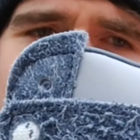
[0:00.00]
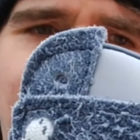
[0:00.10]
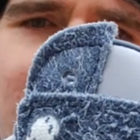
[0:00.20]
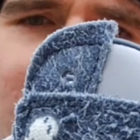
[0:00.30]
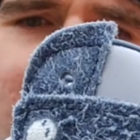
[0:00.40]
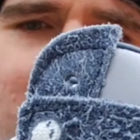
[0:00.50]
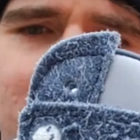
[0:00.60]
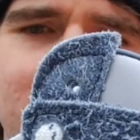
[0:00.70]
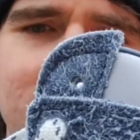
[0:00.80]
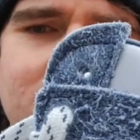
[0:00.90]

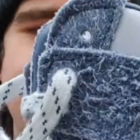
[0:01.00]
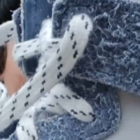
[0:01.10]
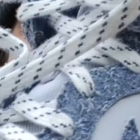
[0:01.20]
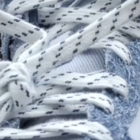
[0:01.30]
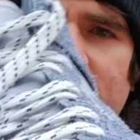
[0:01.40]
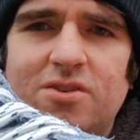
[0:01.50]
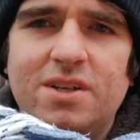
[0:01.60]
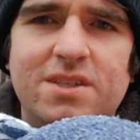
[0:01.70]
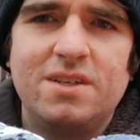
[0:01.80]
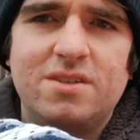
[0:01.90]
So that's
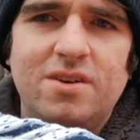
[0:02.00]
interesting.